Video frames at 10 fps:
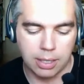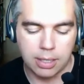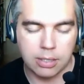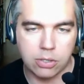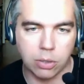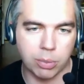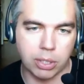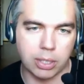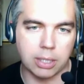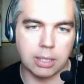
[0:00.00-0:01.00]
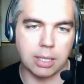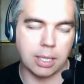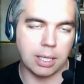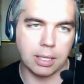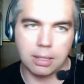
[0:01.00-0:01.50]
he's so brilliant,
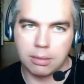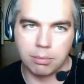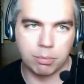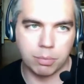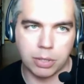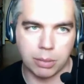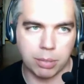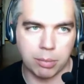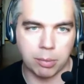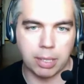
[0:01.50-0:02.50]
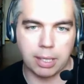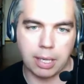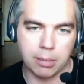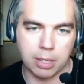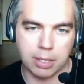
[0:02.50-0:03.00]
and people pay a lot
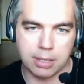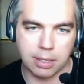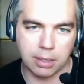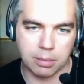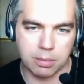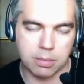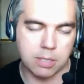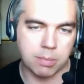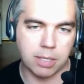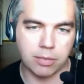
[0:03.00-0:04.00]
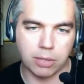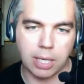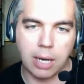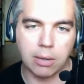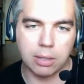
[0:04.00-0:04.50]
of money to hear him speak for an
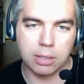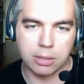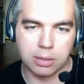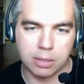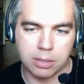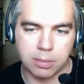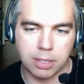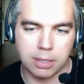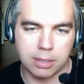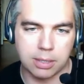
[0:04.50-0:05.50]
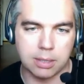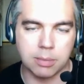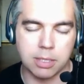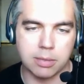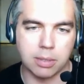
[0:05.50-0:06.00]
hour, so to spend 6
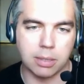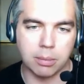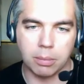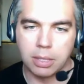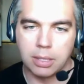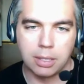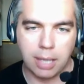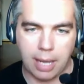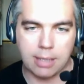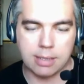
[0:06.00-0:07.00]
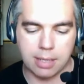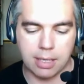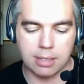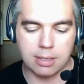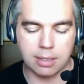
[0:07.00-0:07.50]
months with him at his
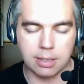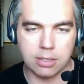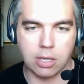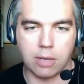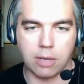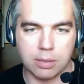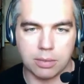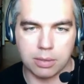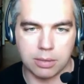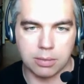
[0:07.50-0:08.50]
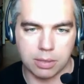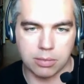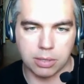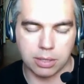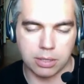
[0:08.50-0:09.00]
desk in his office was
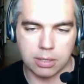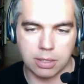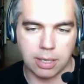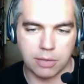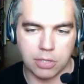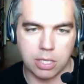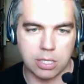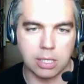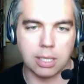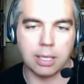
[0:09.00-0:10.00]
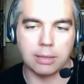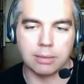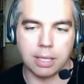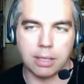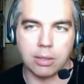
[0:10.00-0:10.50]
really just life-changing, and
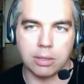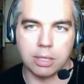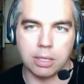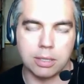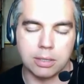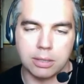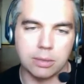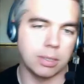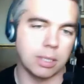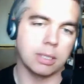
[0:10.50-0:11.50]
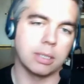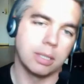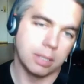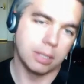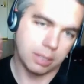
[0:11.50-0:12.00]
I owe a ton to
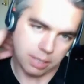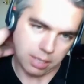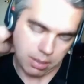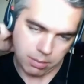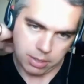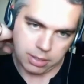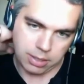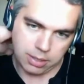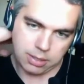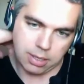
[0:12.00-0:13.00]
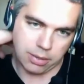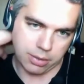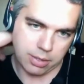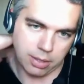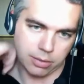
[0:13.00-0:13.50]
him and to
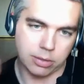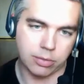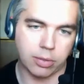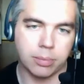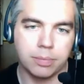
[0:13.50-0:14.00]
others that I've learned from.